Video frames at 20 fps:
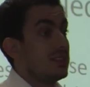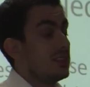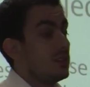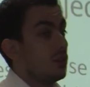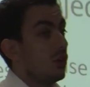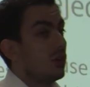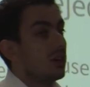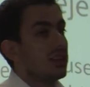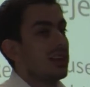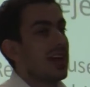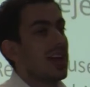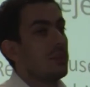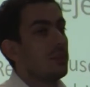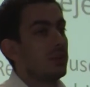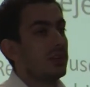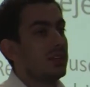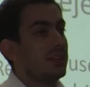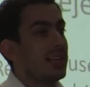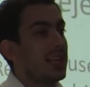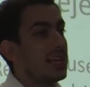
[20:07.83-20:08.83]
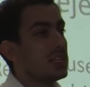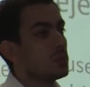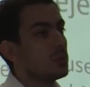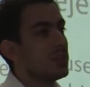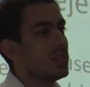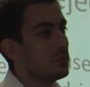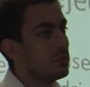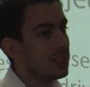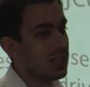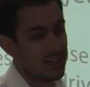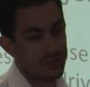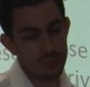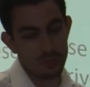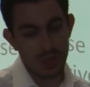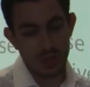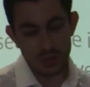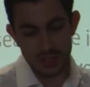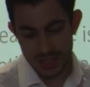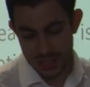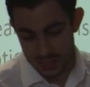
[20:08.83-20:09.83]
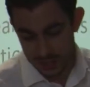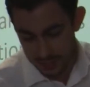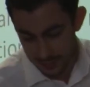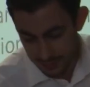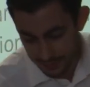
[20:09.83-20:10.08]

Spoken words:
Not going to happen unless people have buy-in.